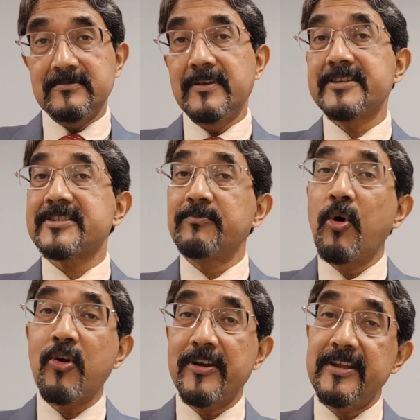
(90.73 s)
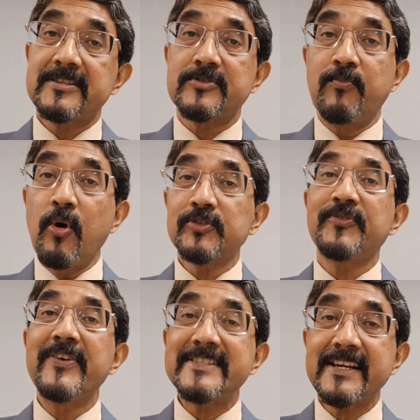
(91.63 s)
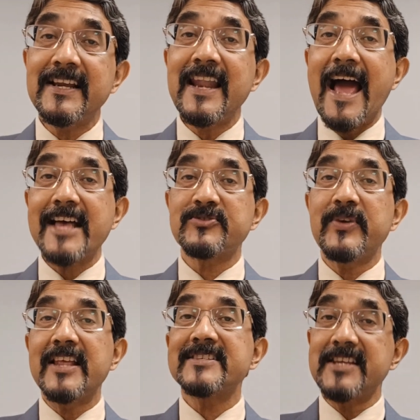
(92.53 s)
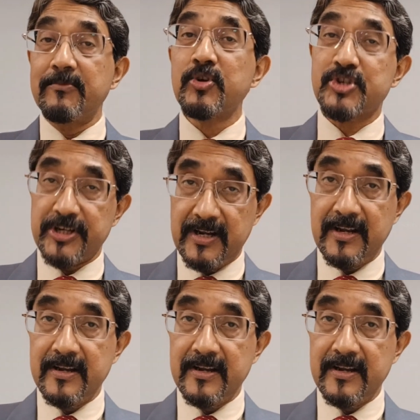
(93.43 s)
it's both physical as well as emotional.